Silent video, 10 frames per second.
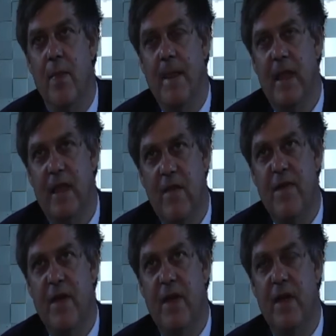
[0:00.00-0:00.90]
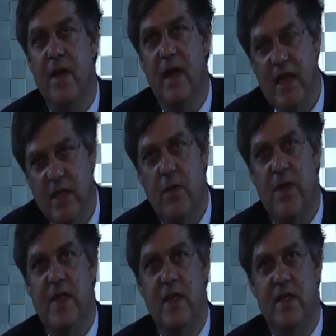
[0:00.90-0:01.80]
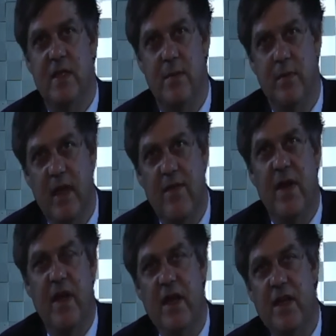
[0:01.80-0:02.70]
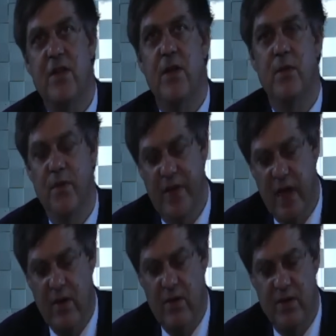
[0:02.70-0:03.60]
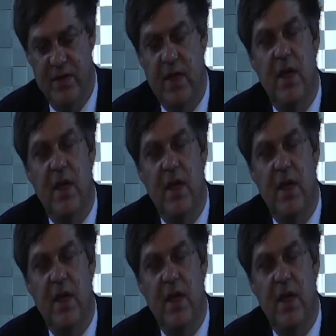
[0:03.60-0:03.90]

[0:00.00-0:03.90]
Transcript: given into the system, given into those